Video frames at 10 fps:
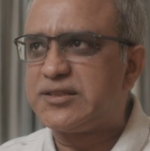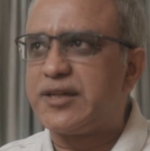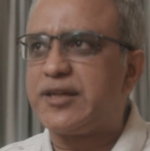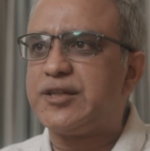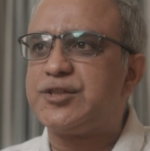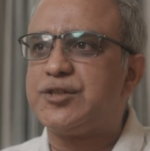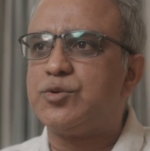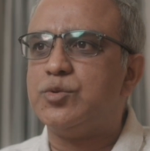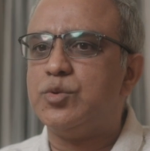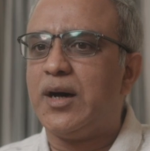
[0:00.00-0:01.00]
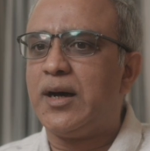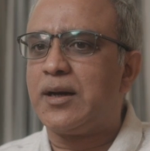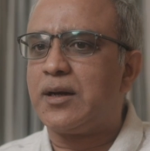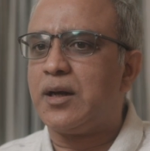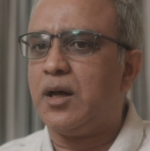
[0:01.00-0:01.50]
generation who
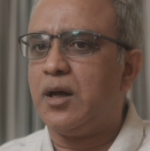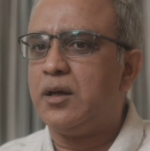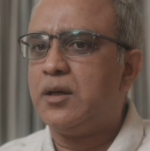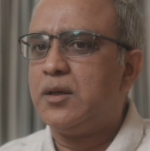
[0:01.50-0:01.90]
are